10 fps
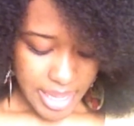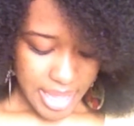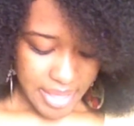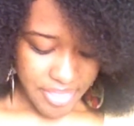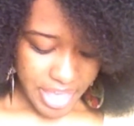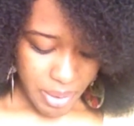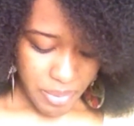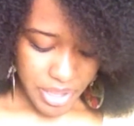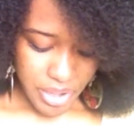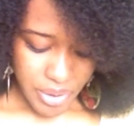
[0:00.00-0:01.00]
And then
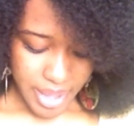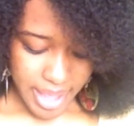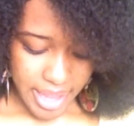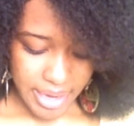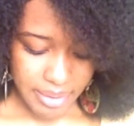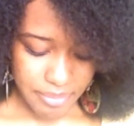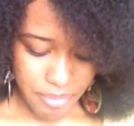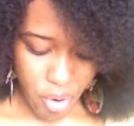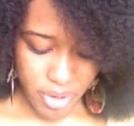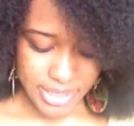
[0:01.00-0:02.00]
we go ahead and
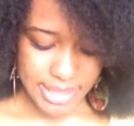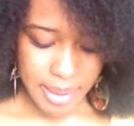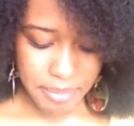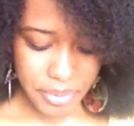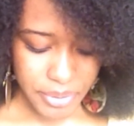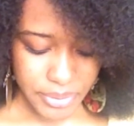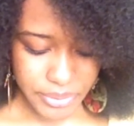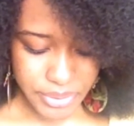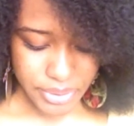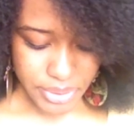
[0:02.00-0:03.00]
more samples.